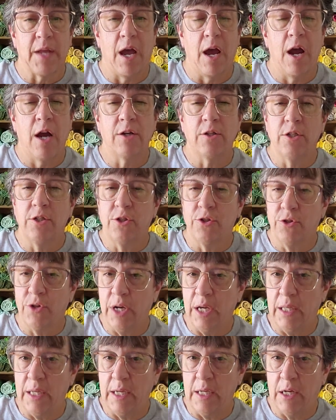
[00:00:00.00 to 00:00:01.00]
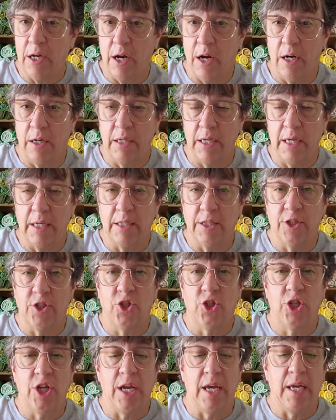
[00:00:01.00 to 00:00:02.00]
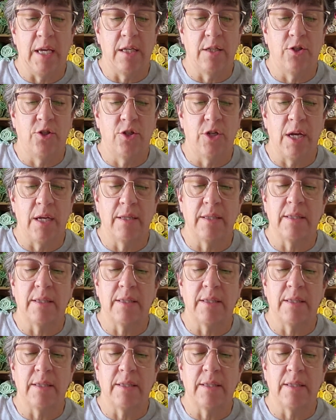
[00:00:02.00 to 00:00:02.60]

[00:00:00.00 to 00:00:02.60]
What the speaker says: artist trading card exchange